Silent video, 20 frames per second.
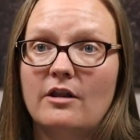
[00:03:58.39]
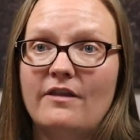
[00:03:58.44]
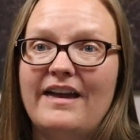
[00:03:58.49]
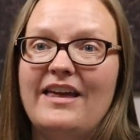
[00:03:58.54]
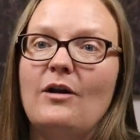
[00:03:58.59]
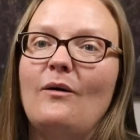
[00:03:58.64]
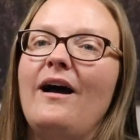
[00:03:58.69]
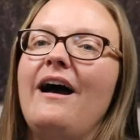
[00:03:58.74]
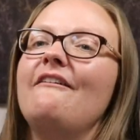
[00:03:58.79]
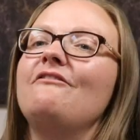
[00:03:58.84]
They
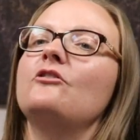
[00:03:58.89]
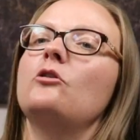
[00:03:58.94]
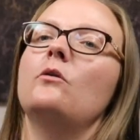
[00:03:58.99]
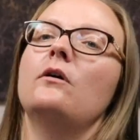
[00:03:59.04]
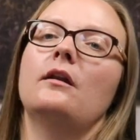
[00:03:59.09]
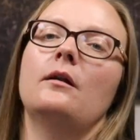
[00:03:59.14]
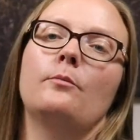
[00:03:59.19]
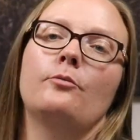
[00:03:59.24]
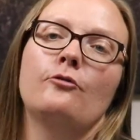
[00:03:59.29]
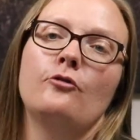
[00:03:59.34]
don't have to go
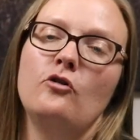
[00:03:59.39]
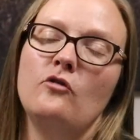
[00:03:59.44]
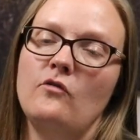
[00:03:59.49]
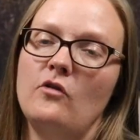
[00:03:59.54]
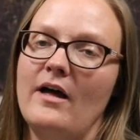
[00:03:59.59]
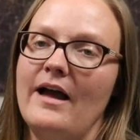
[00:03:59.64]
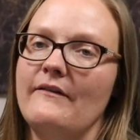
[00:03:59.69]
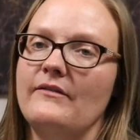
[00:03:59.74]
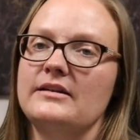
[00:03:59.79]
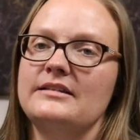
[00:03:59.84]
get
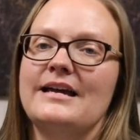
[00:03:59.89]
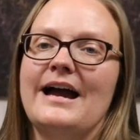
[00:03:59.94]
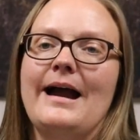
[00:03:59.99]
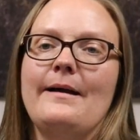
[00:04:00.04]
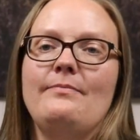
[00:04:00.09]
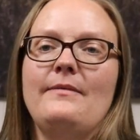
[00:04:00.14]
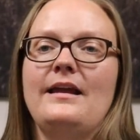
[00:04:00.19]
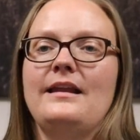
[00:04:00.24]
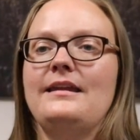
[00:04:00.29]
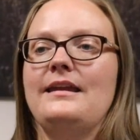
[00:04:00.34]
approval every
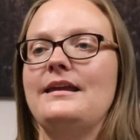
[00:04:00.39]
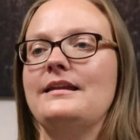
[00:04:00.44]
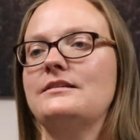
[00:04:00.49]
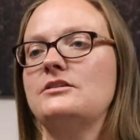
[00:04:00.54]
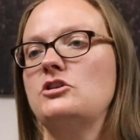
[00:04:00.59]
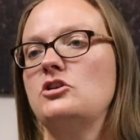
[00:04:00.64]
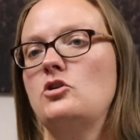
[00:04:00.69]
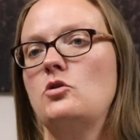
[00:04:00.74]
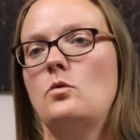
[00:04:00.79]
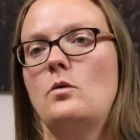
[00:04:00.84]
time they need
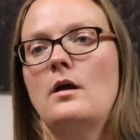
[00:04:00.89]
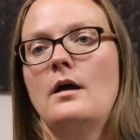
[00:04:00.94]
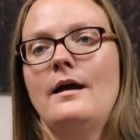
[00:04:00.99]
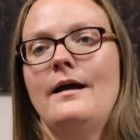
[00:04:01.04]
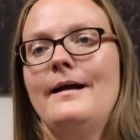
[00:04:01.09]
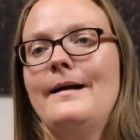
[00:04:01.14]
to